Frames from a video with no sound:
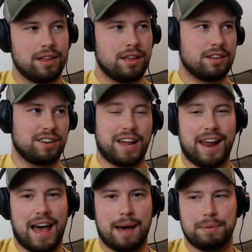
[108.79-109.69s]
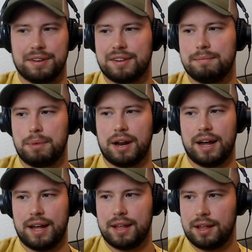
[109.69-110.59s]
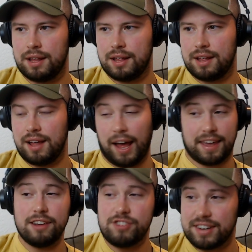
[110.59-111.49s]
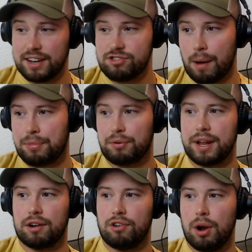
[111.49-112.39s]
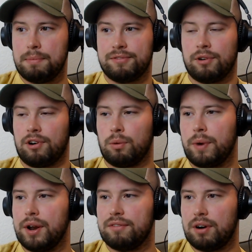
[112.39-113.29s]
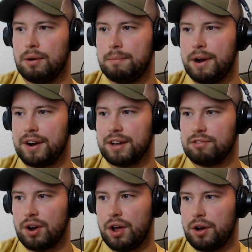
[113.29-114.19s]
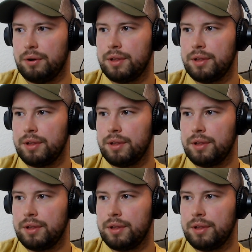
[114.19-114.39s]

It just kind of happens. But I guess she did drop 3 in a row before her win over Marion Renault.